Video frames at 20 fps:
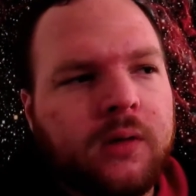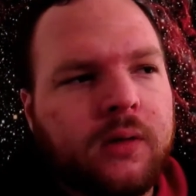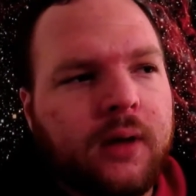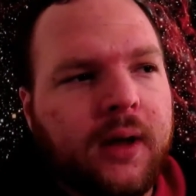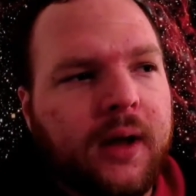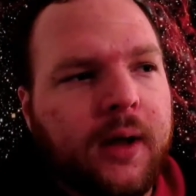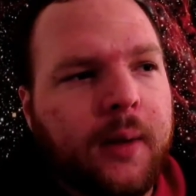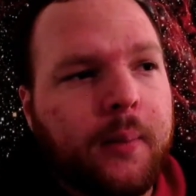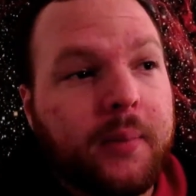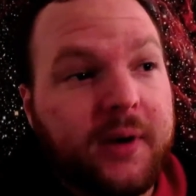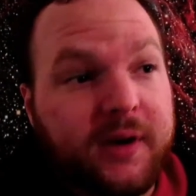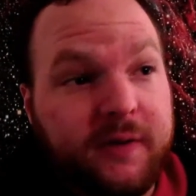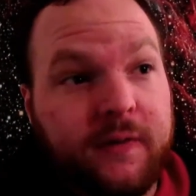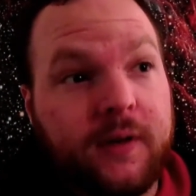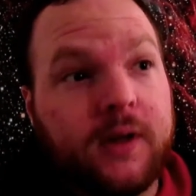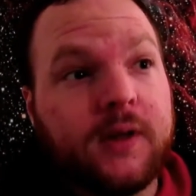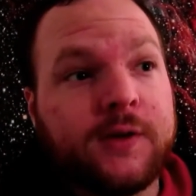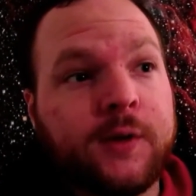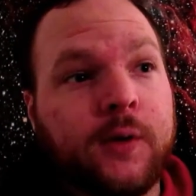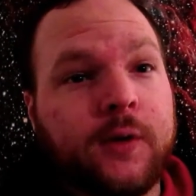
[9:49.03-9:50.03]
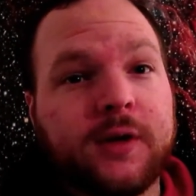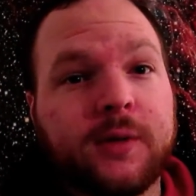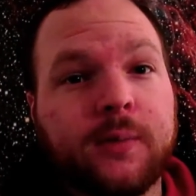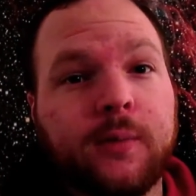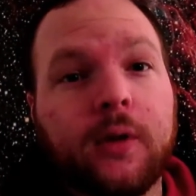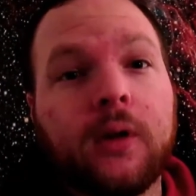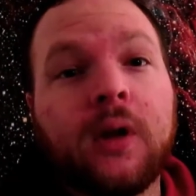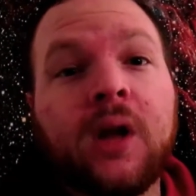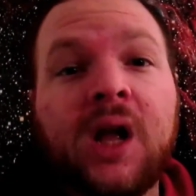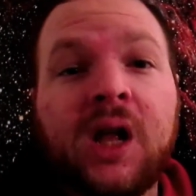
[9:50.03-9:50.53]
But if it is
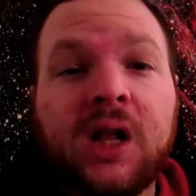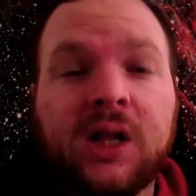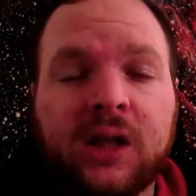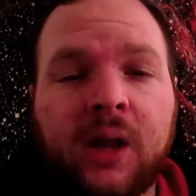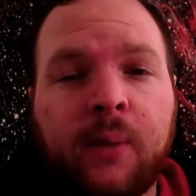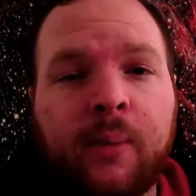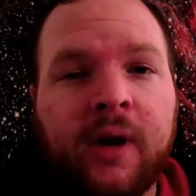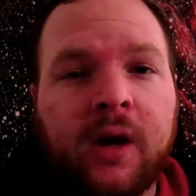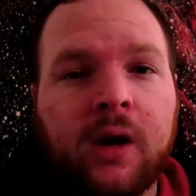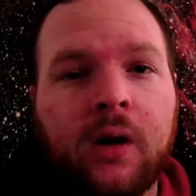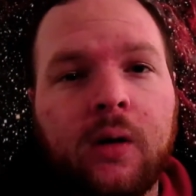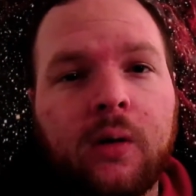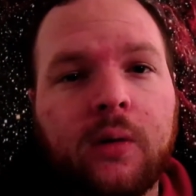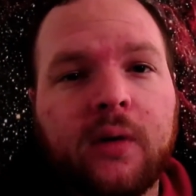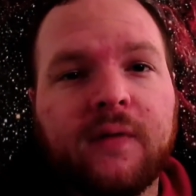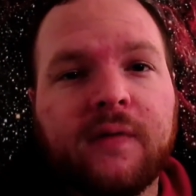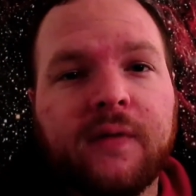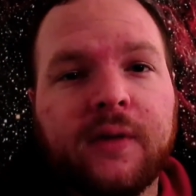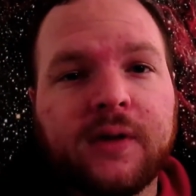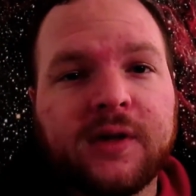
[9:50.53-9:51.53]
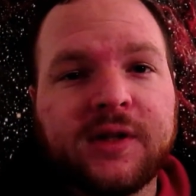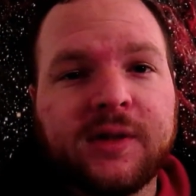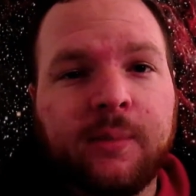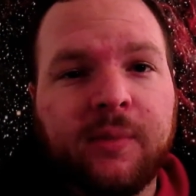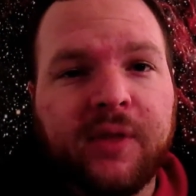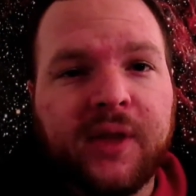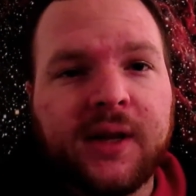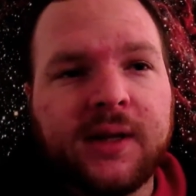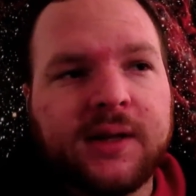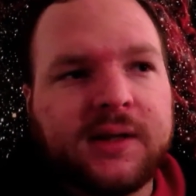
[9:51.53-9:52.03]
noticeable, let me know if there's some
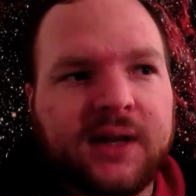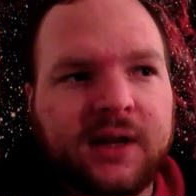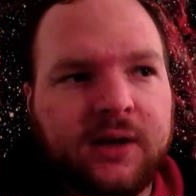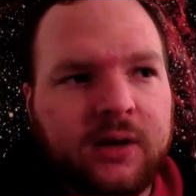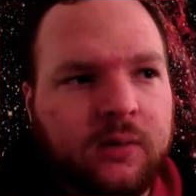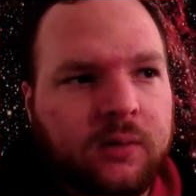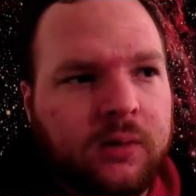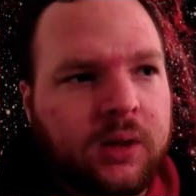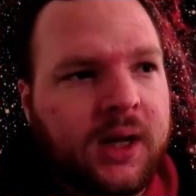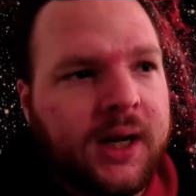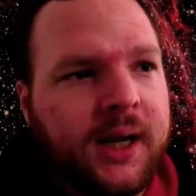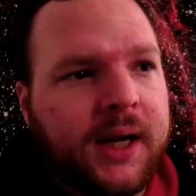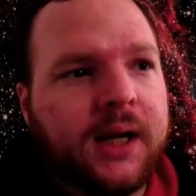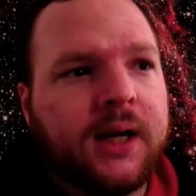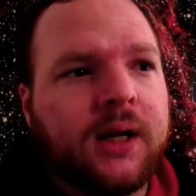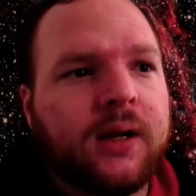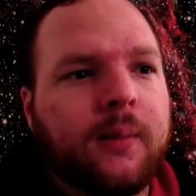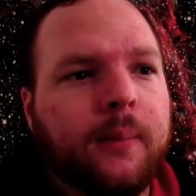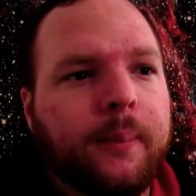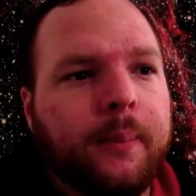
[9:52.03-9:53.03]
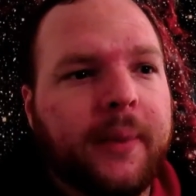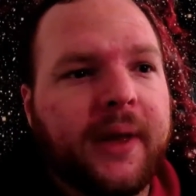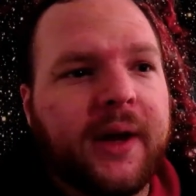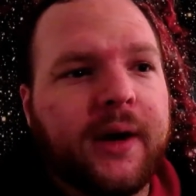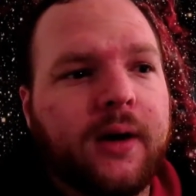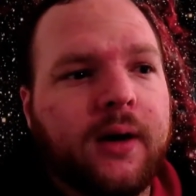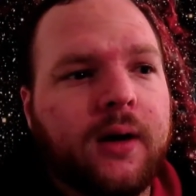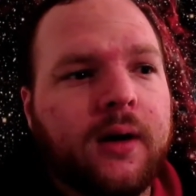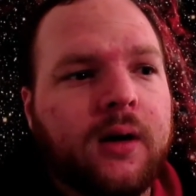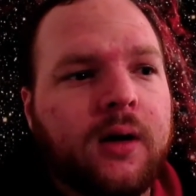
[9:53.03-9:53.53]
things that you like
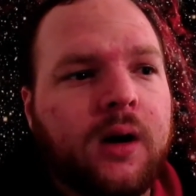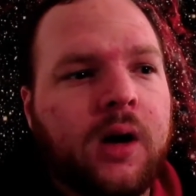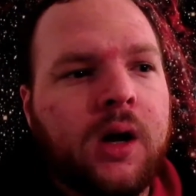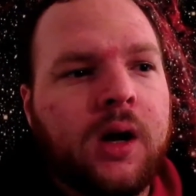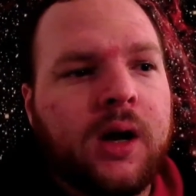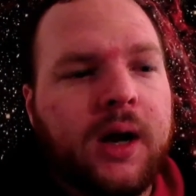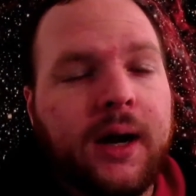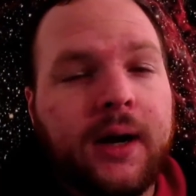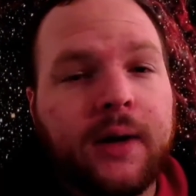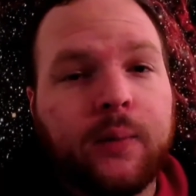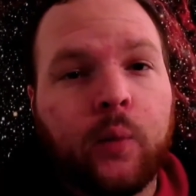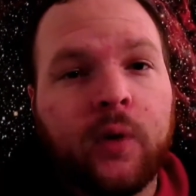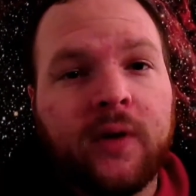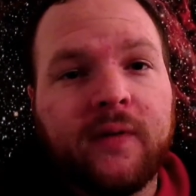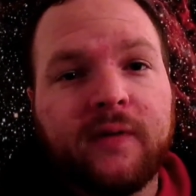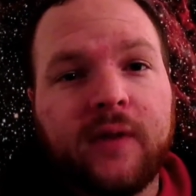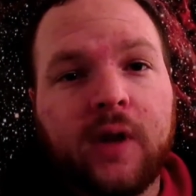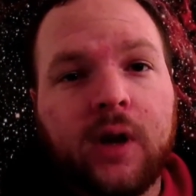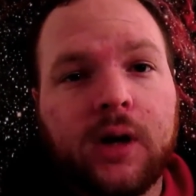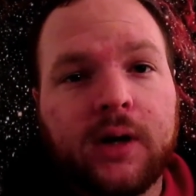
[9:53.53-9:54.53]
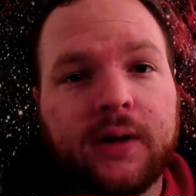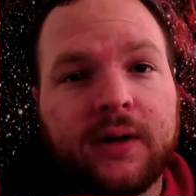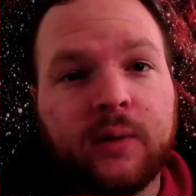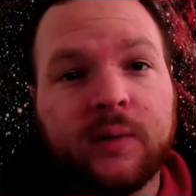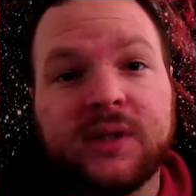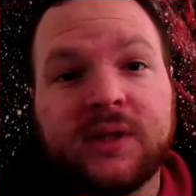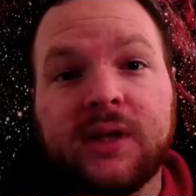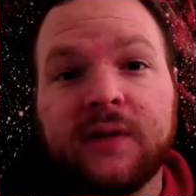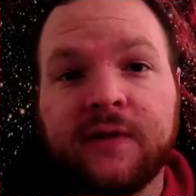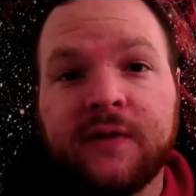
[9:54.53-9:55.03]
better in one vlog that
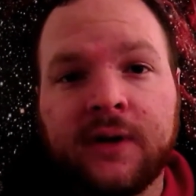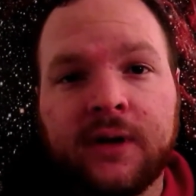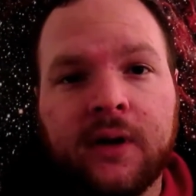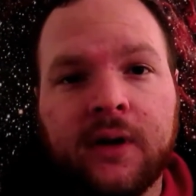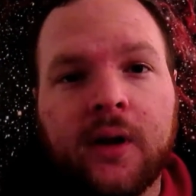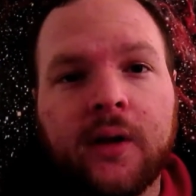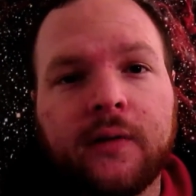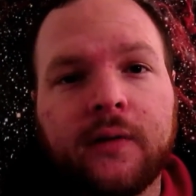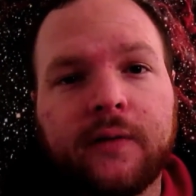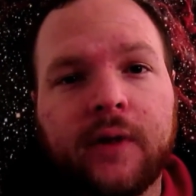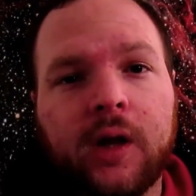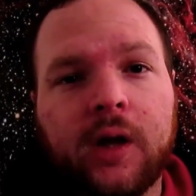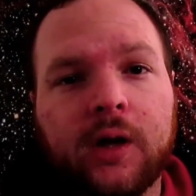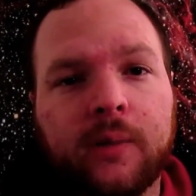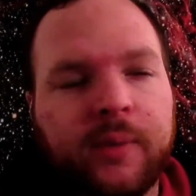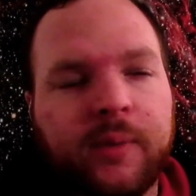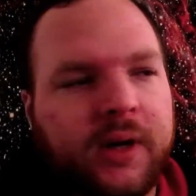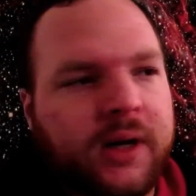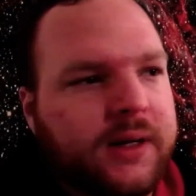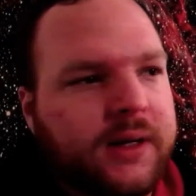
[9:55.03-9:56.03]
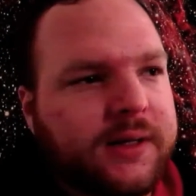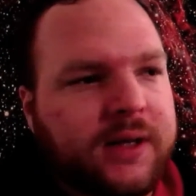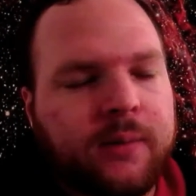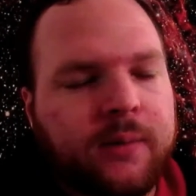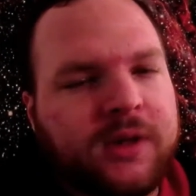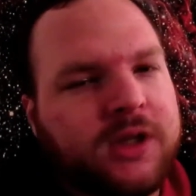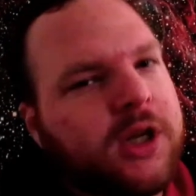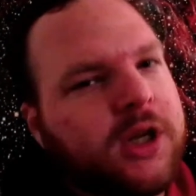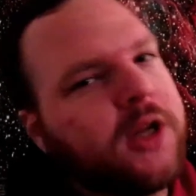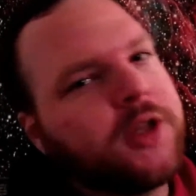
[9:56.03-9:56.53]
was different in another vlog, because I'll
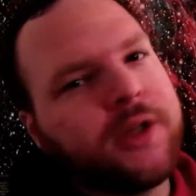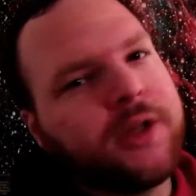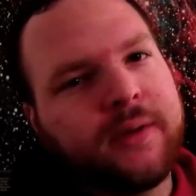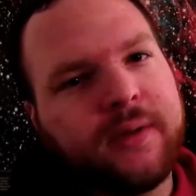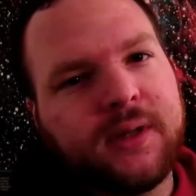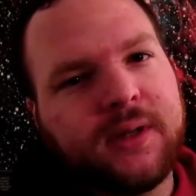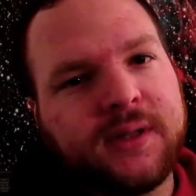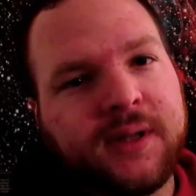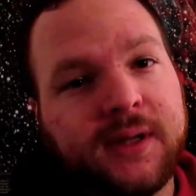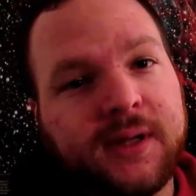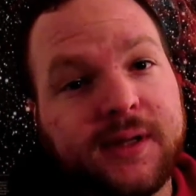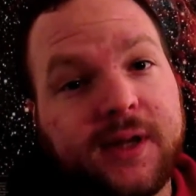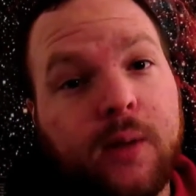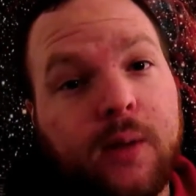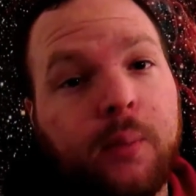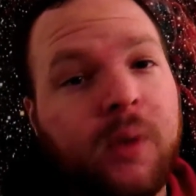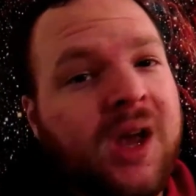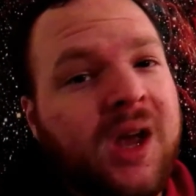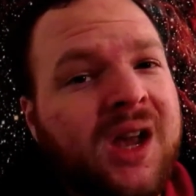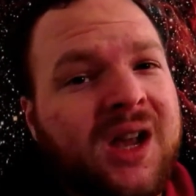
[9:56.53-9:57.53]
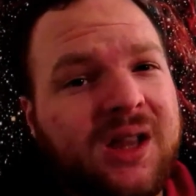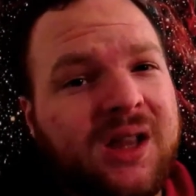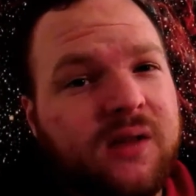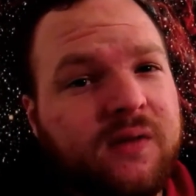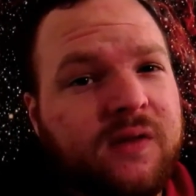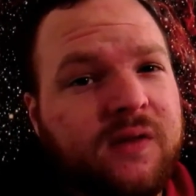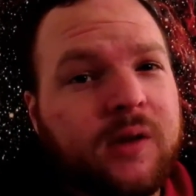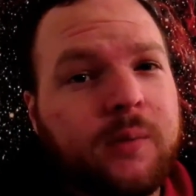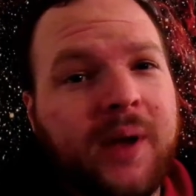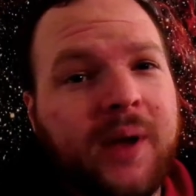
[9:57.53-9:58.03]
be changing these things up and the
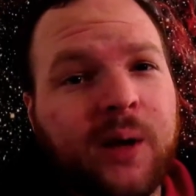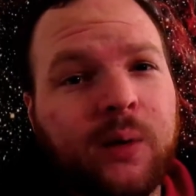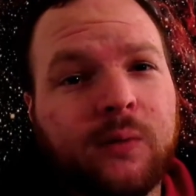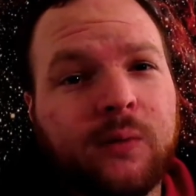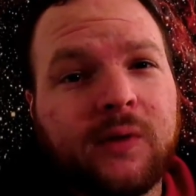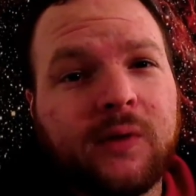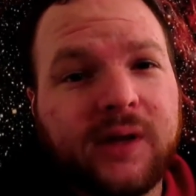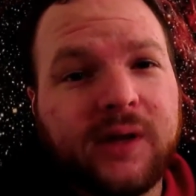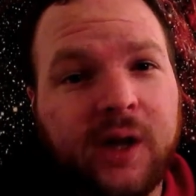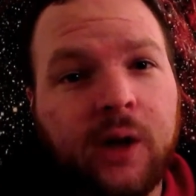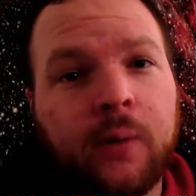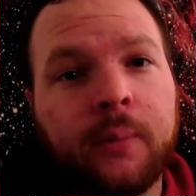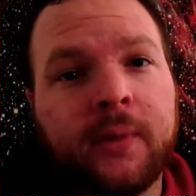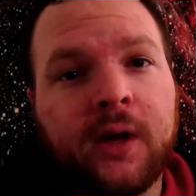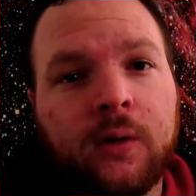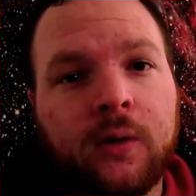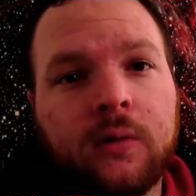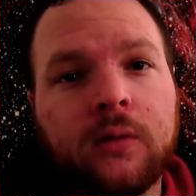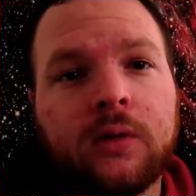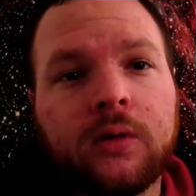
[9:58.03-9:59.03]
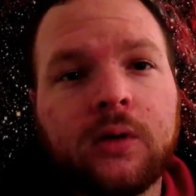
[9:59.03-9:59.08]
feedback will really help me out.